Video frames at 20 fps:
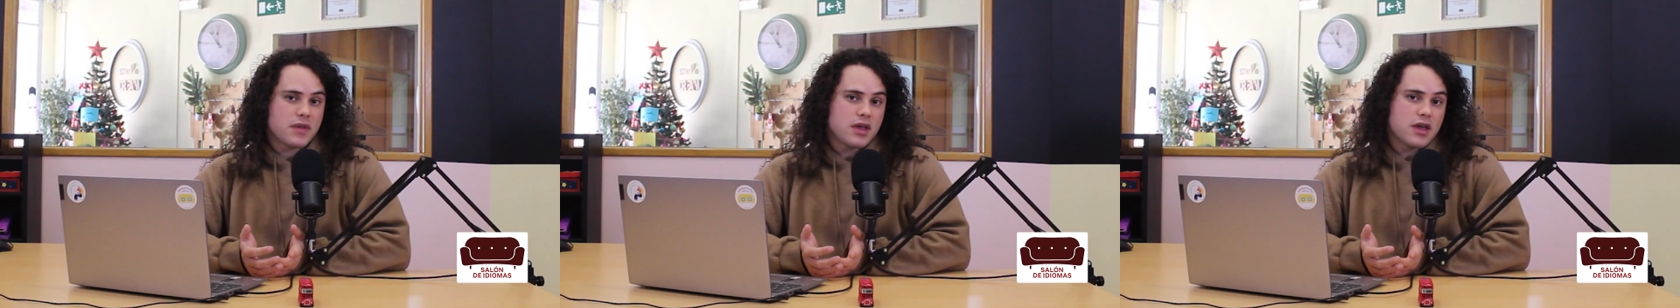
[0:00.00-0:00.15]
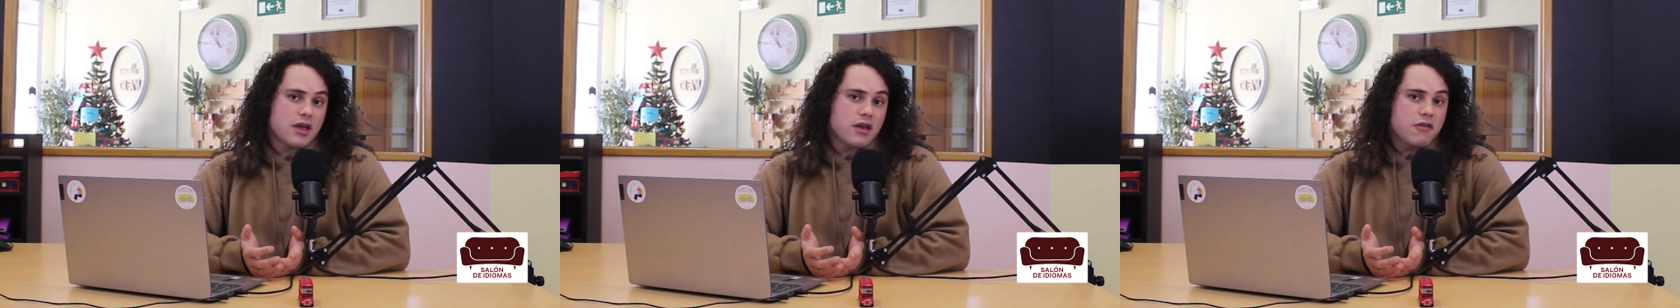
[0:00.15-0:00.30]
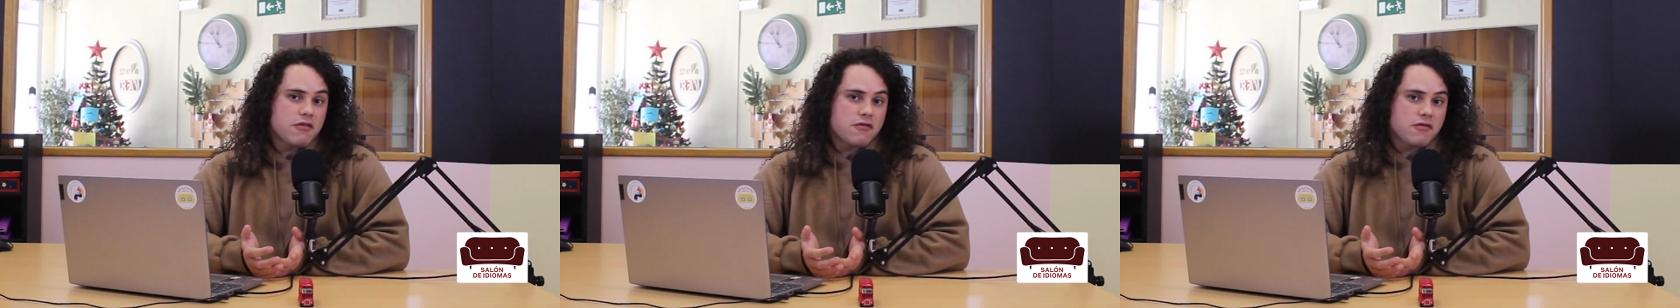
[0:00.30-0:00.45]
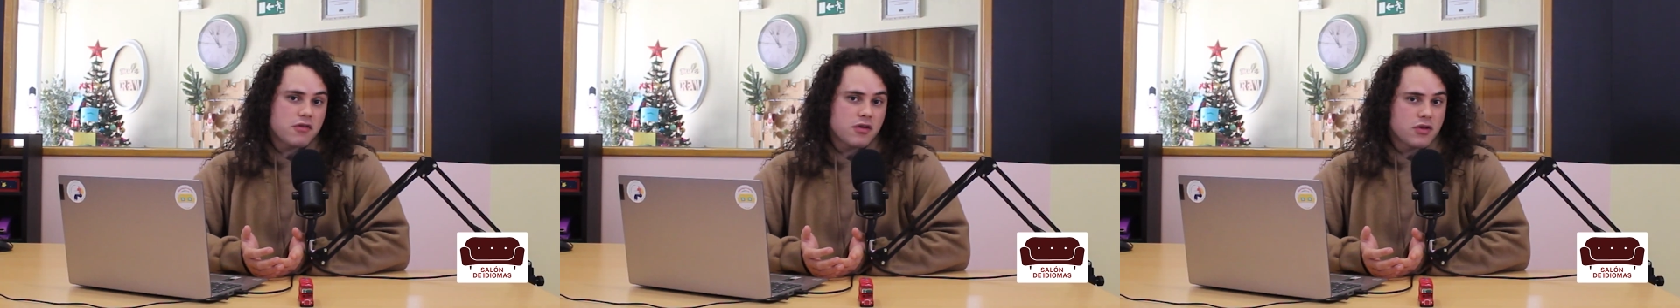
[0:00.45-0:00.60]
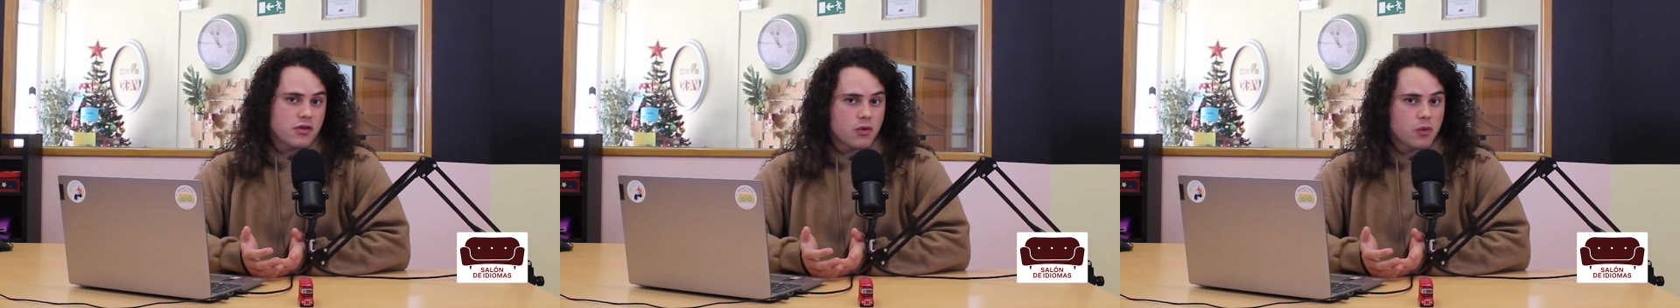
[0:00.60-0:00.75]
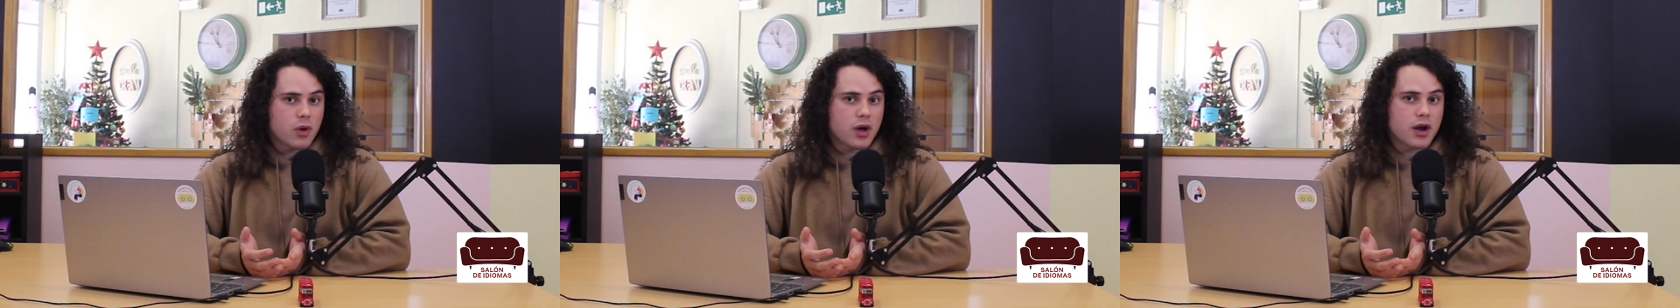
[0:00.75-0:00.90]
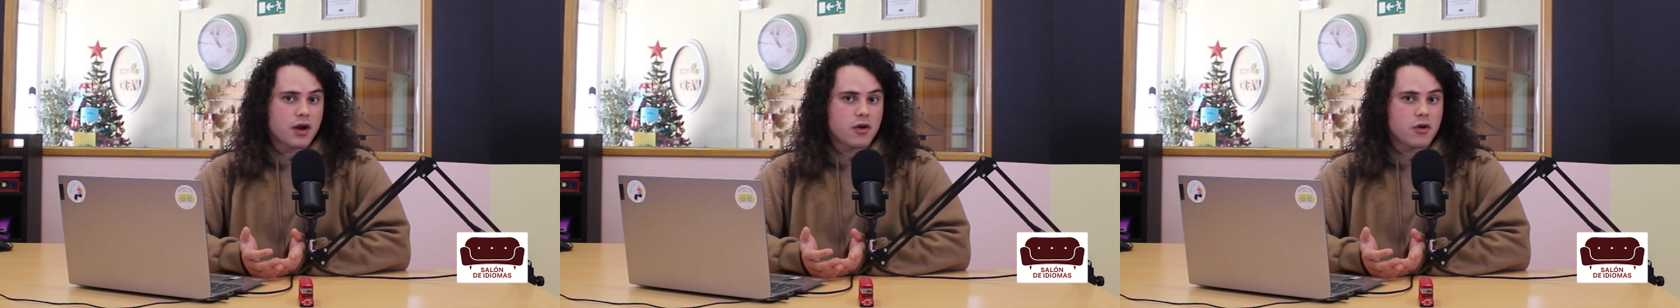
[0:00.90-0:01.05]
If you
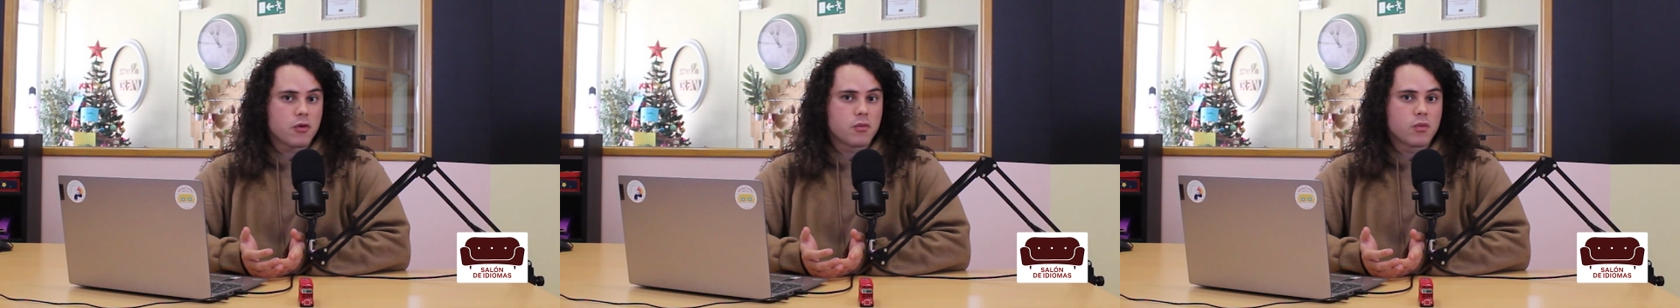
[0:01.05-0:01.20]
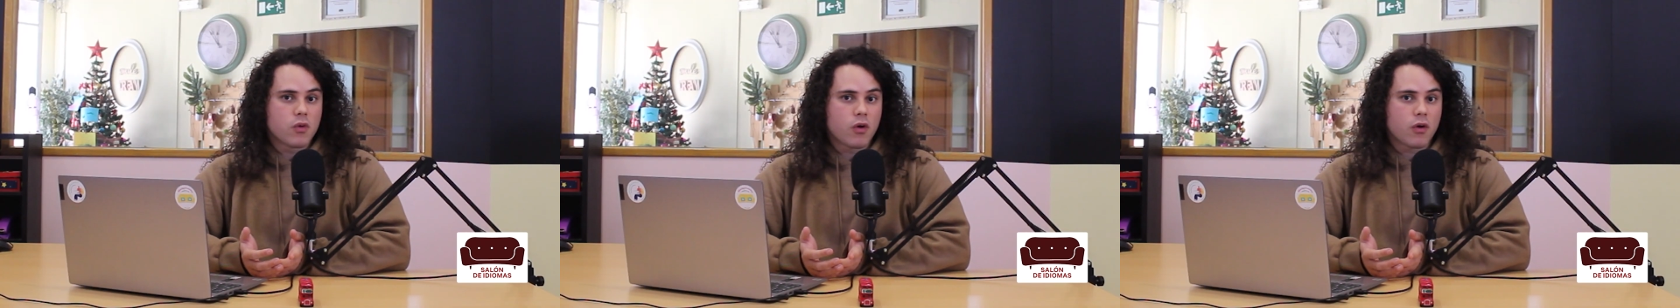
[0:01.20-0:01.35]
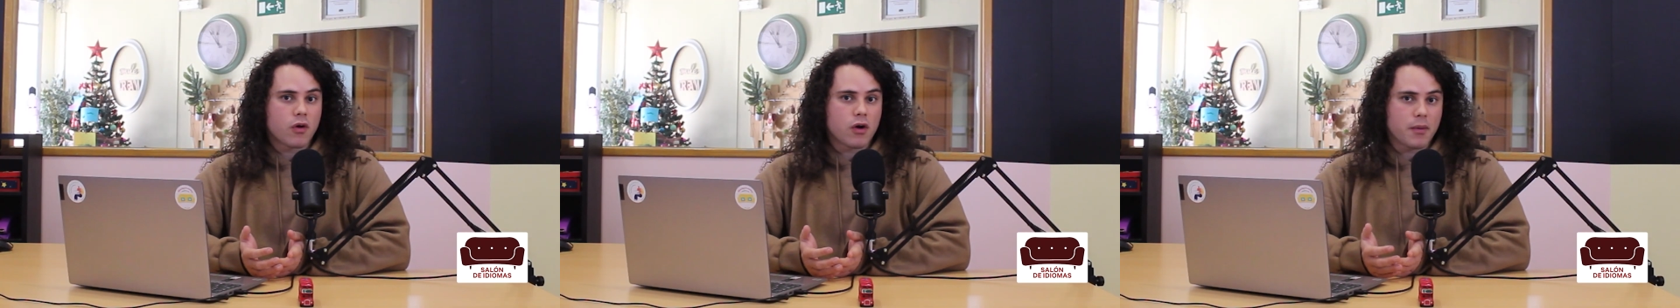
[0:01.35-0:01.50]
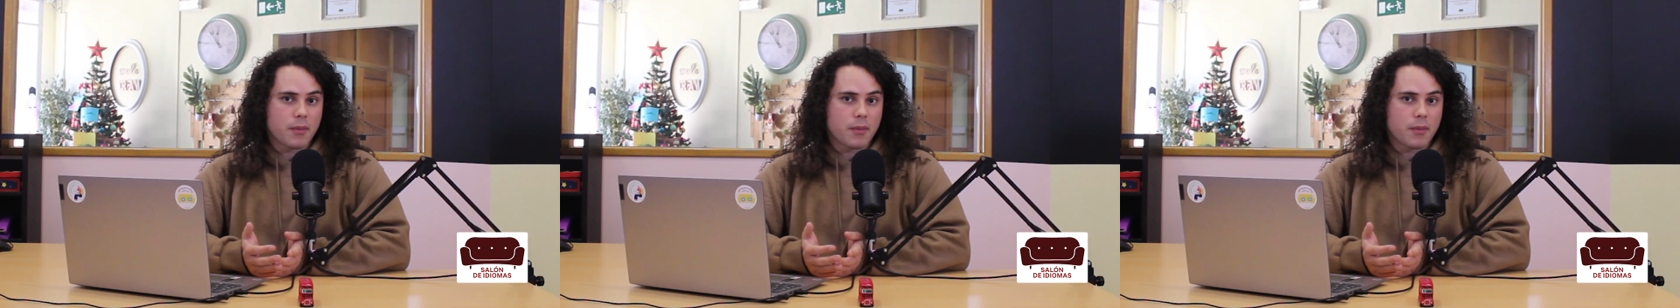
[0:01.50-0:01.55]
want to know more